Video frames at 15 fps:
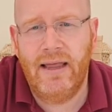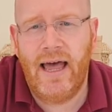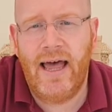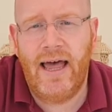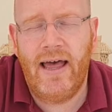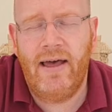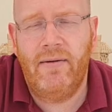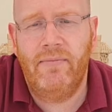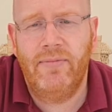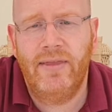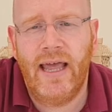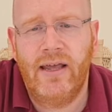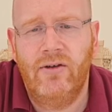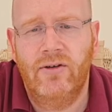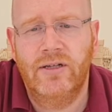
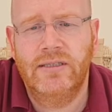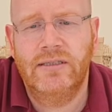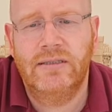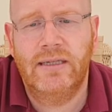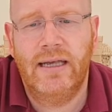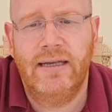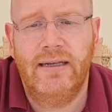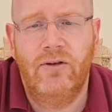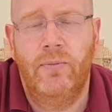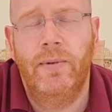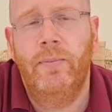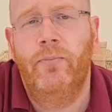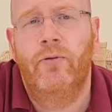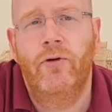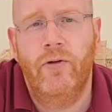It could be
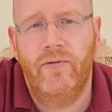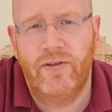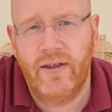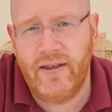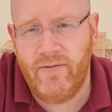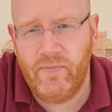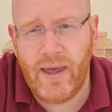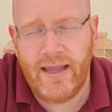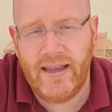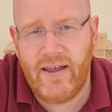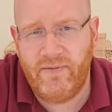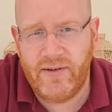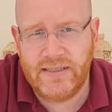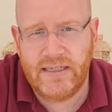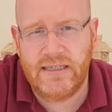proof that they've made their
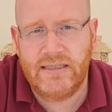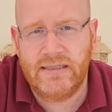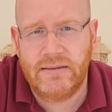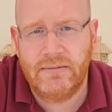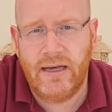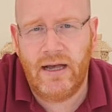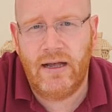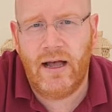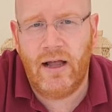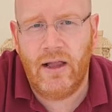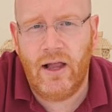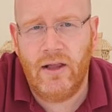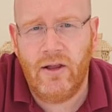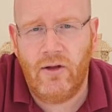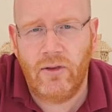visits
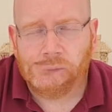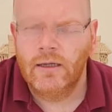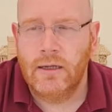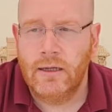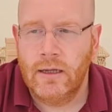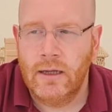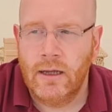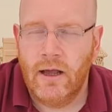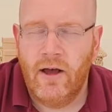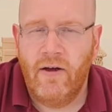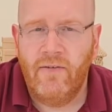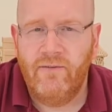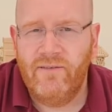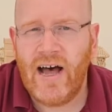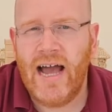along the way.
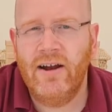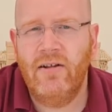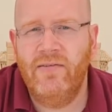Final